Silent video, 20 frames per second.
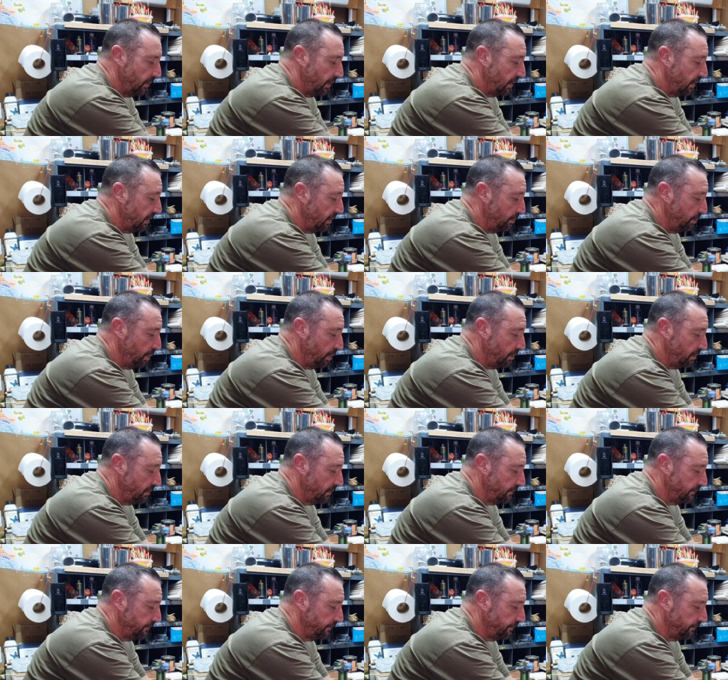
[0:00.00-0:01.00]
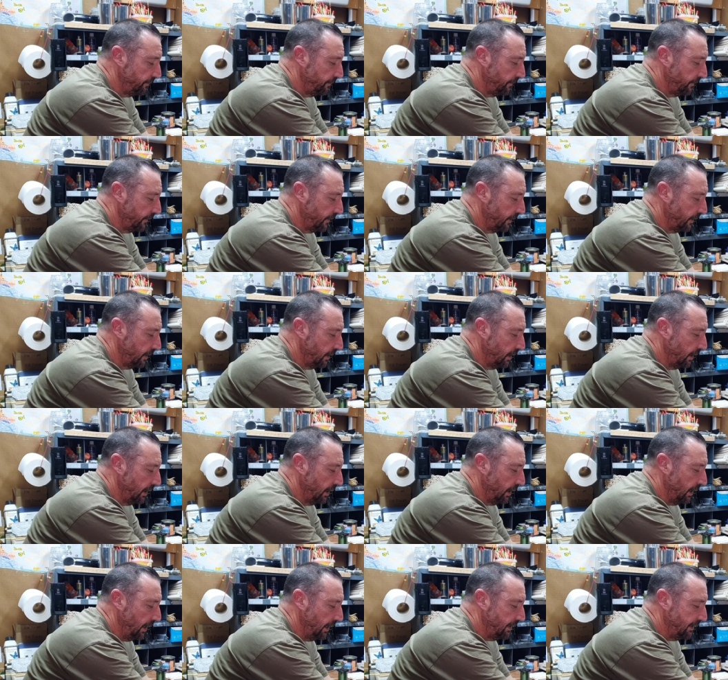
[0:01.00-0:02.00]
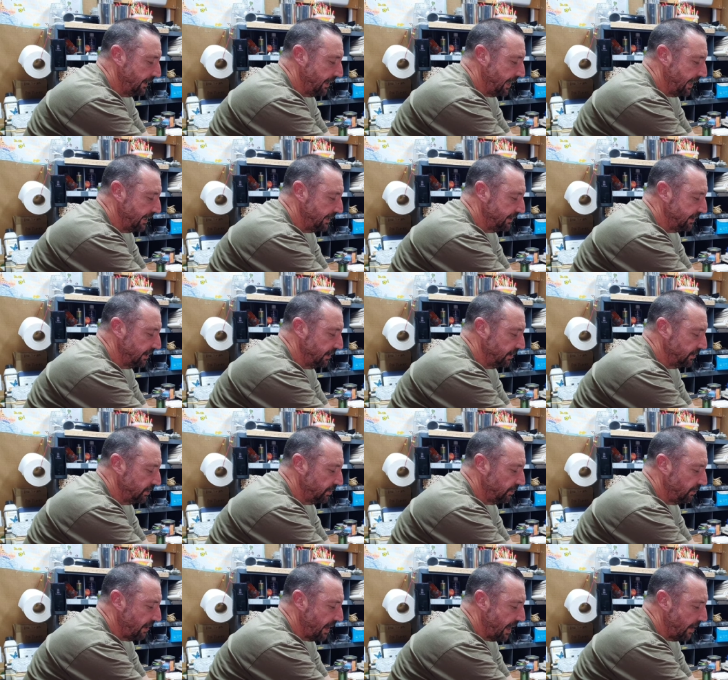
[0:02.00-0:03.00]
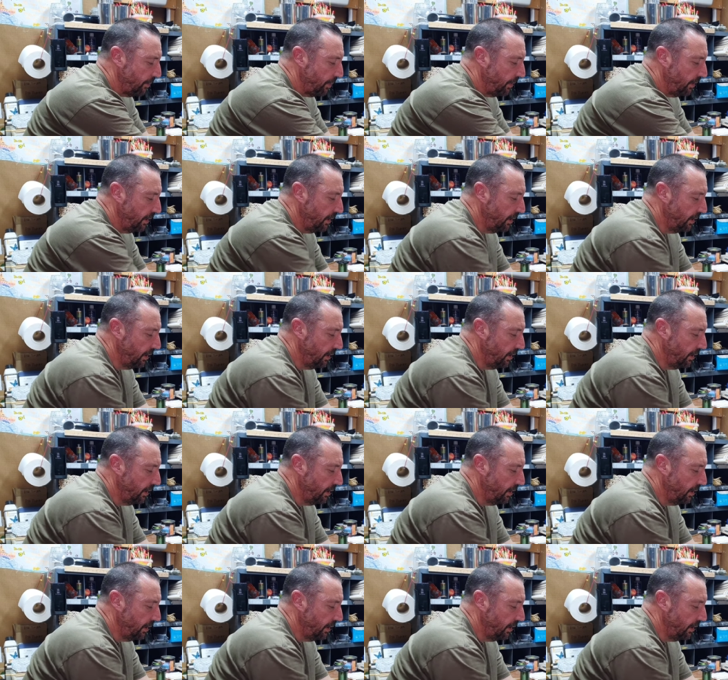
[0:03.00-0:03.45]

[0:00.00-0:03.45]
and we're going to pull. And that is going to trap